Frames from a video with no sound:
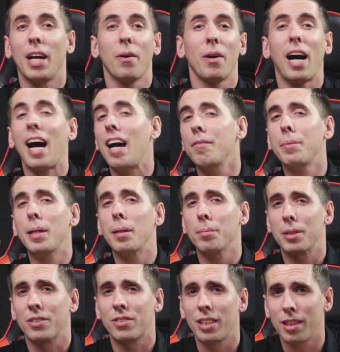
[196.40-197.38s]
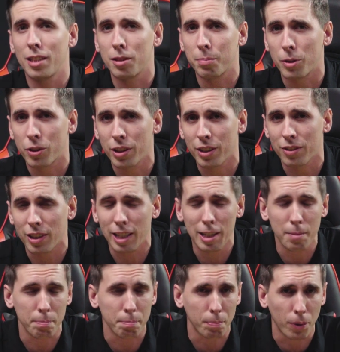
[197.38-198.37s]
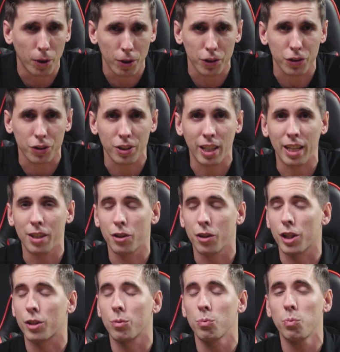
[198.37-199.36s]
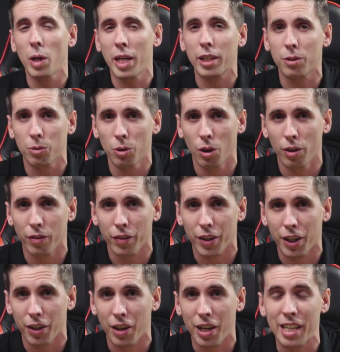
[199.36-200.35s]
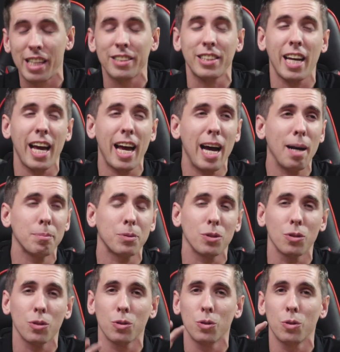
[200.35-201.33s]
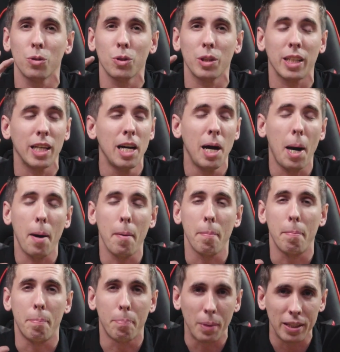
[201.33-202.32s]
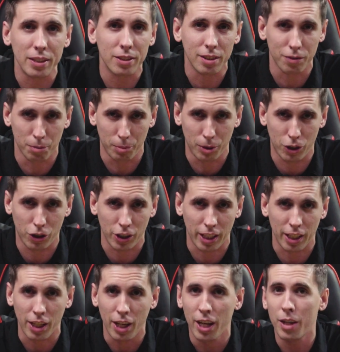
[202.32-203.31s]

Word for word: Now, I've been able to see these machines in person, and they're a great crew over there. It's absolutely a beast of a machine.